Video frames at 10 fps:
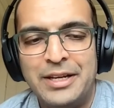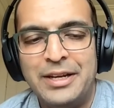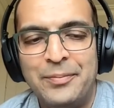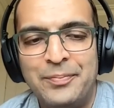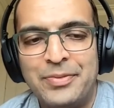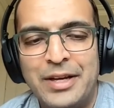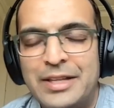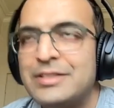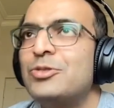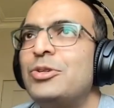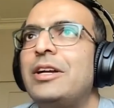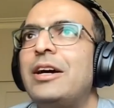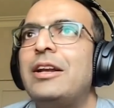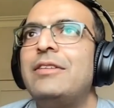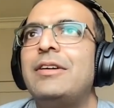and um and that's really
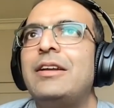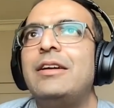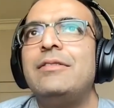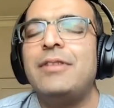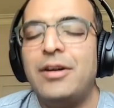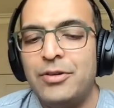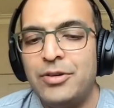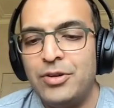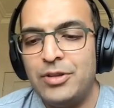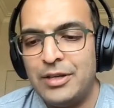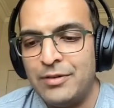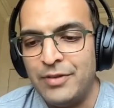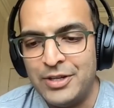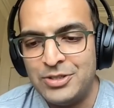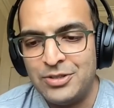i love i love how you that
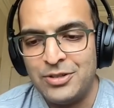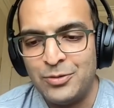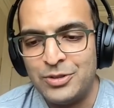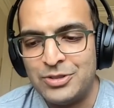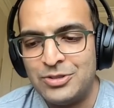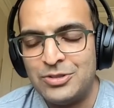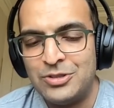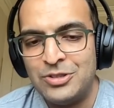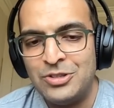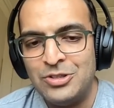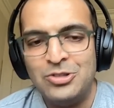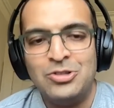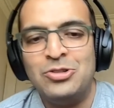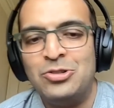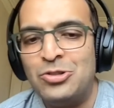advice you got was just
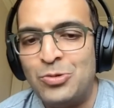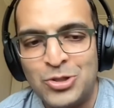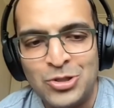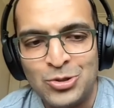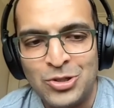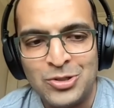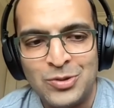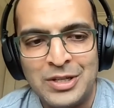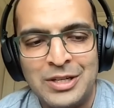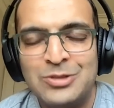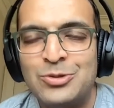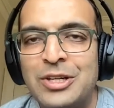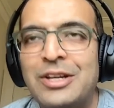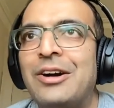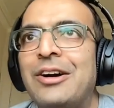do what you enjoy doing and it's
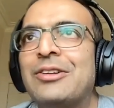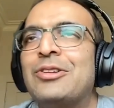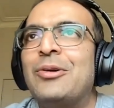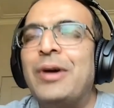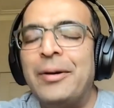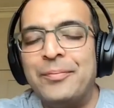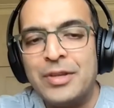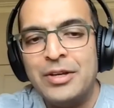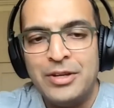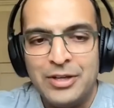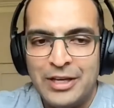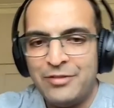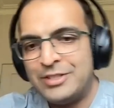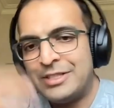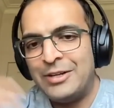really hard you know um
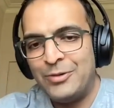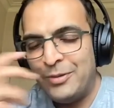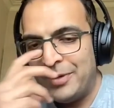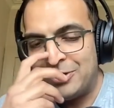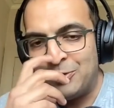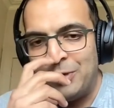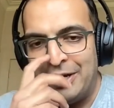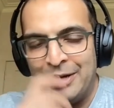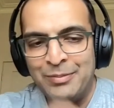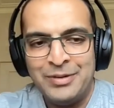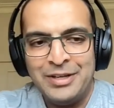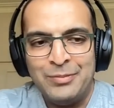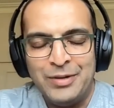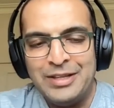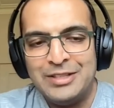if i scale right back to where i am
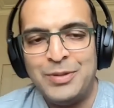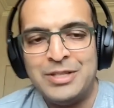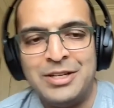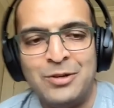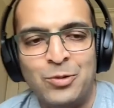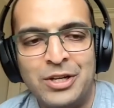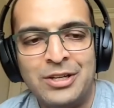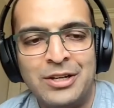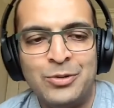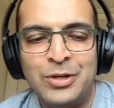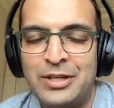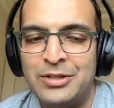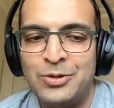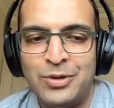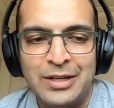in, in the space that i work in i really
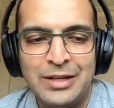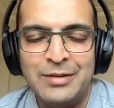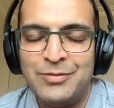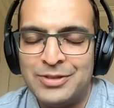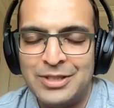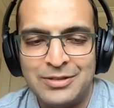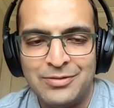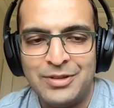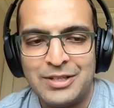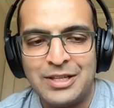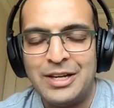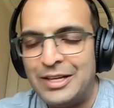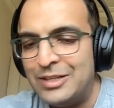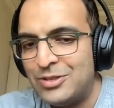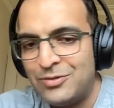try and emphasize the fact that
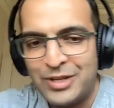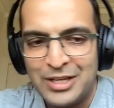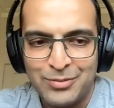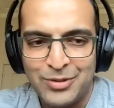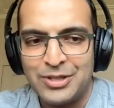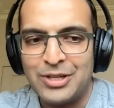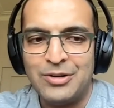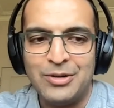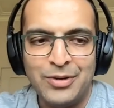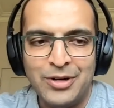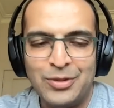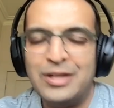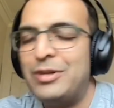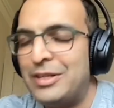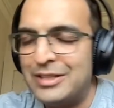hey let's not forget about the career path
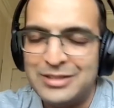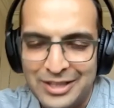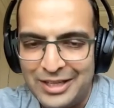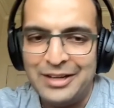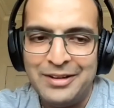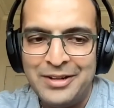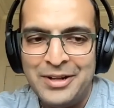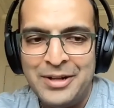really it's there